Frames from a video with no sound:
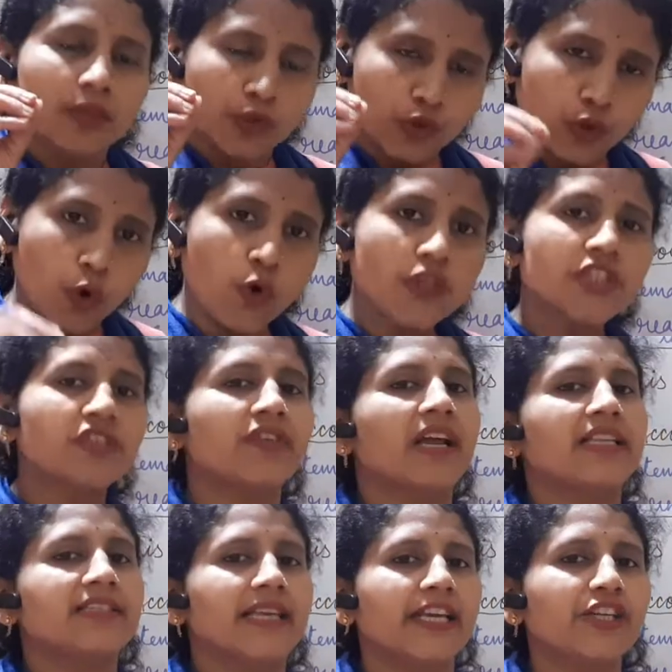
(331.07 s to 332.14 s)
those
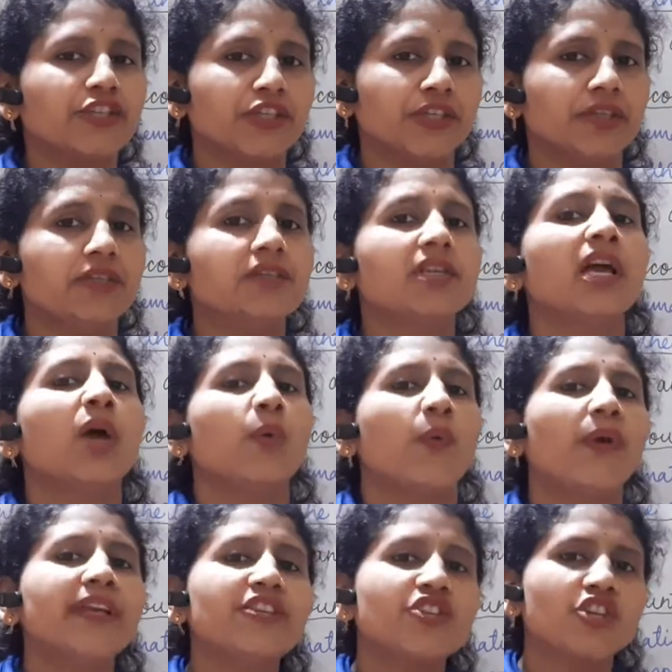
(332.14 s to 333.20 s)
transactions
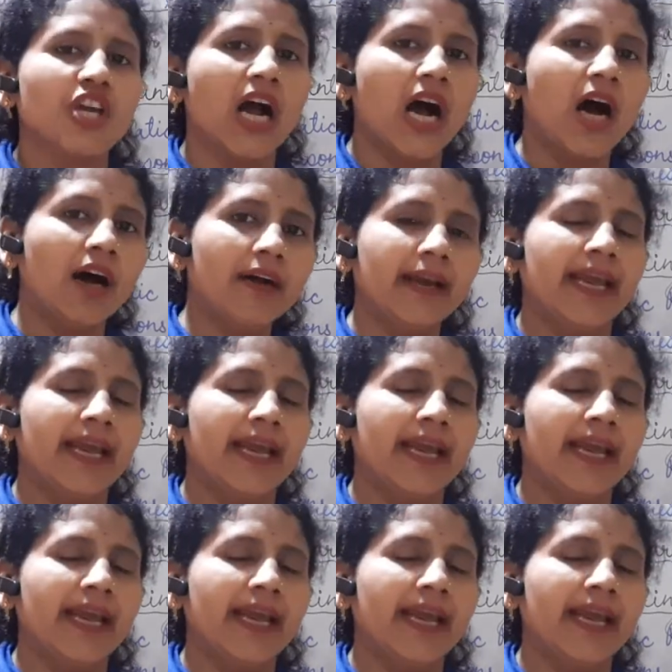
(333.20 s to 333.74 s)
which are